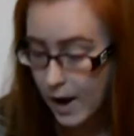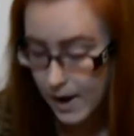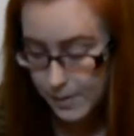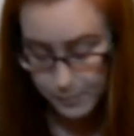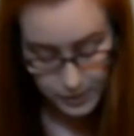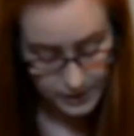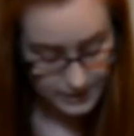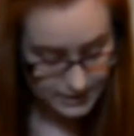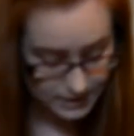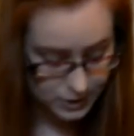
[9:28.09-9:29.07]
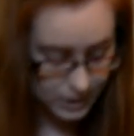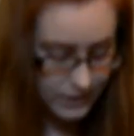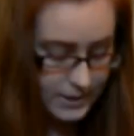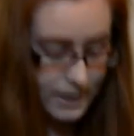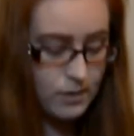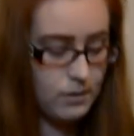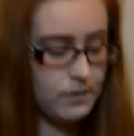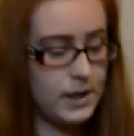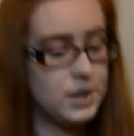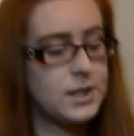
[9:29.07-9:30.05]
I'm pretty excited to try these out,
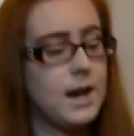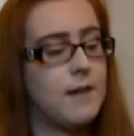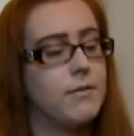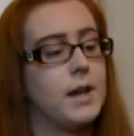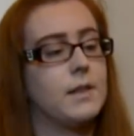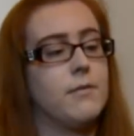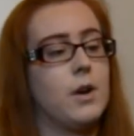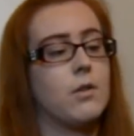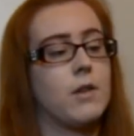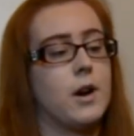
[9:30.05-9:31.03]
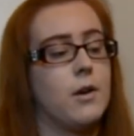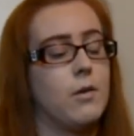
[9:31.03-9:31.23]
and they just have like the Velcro